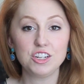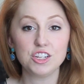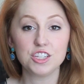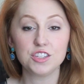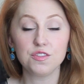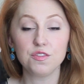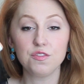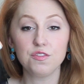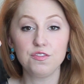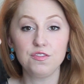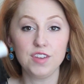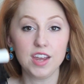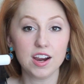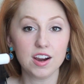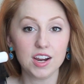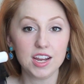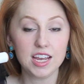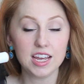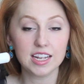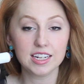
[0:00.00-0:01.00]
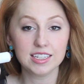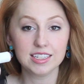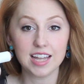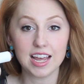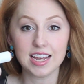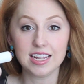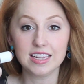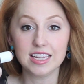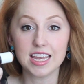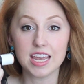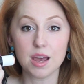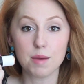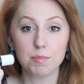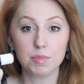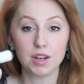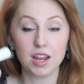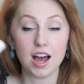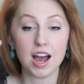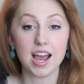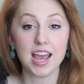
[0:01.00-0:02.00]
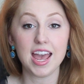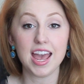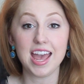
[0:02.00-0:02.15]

just very lightly apply,